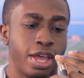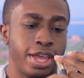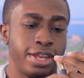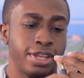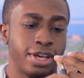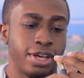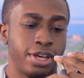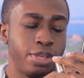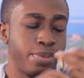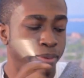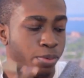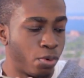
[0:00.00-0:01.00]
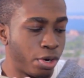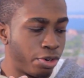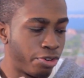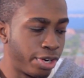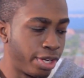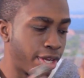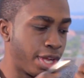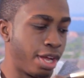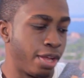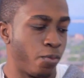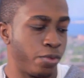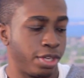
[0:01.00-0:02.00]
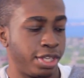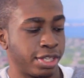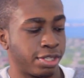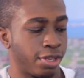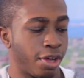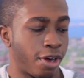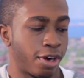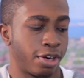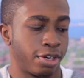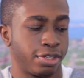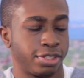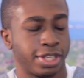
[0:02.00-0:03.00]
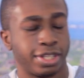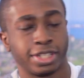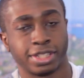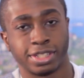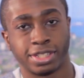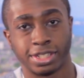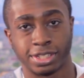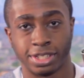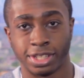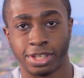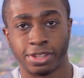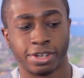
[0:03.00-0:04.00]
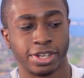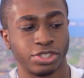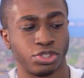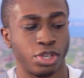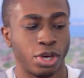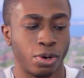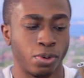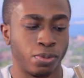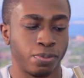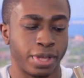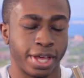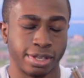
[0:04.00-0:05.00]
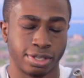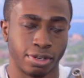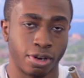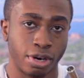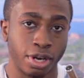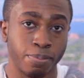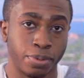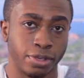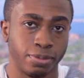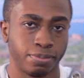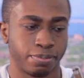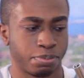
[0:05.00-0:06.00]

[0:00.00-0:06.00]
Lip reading: And you may be wondering, with a DSLR like the 60D, there is no XLR input.